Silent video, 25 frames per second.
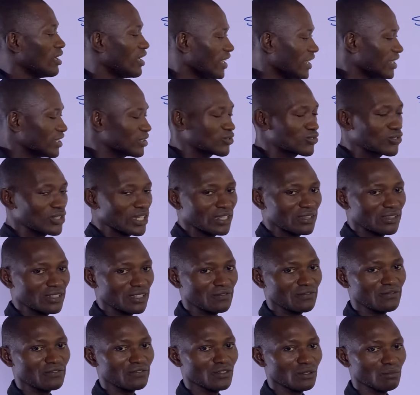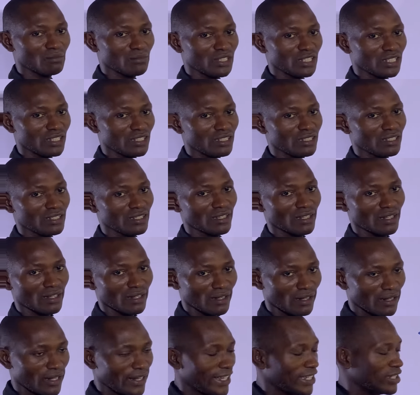extracted from the
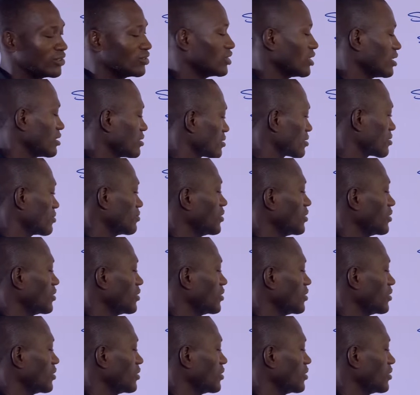ledgers.